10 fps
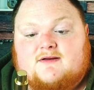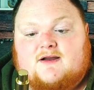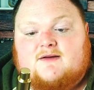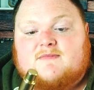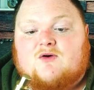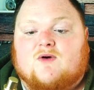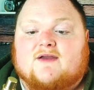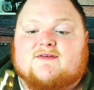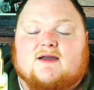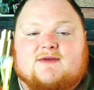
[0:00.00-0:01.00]
My
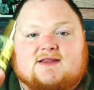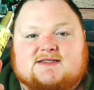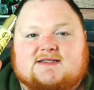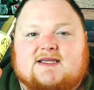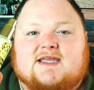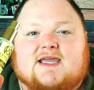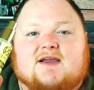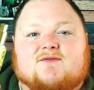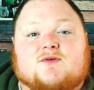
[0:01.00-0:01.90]
wife got me this decant